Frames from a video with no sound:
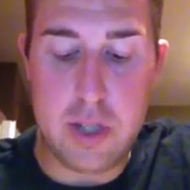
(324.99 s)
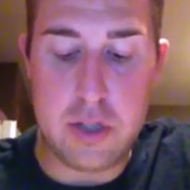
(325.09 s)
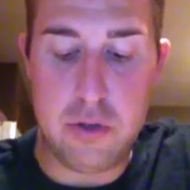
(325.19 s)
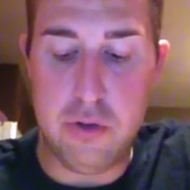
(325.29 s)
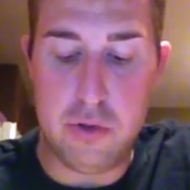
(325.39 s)

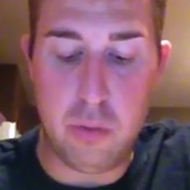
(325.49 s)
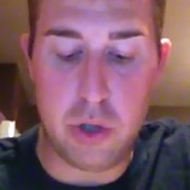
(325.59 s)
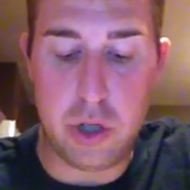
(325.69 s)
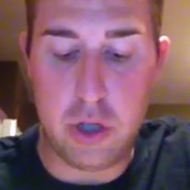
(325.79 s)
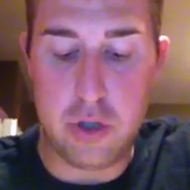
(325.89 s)
that student's
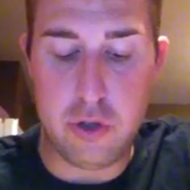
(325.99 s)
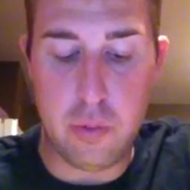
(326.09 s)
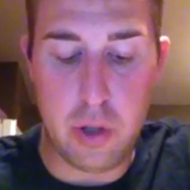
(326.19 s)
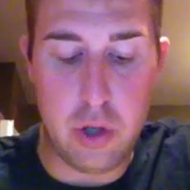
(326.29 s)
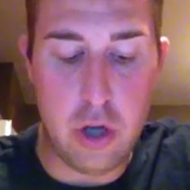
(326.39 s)
working on,
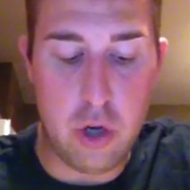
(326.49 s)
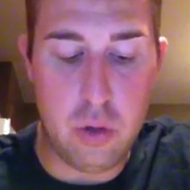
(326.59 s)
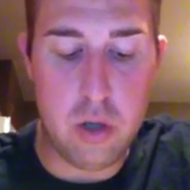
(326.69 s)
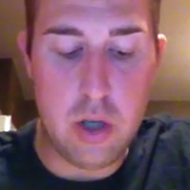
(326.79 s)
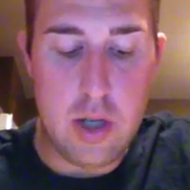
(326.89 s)
so we know,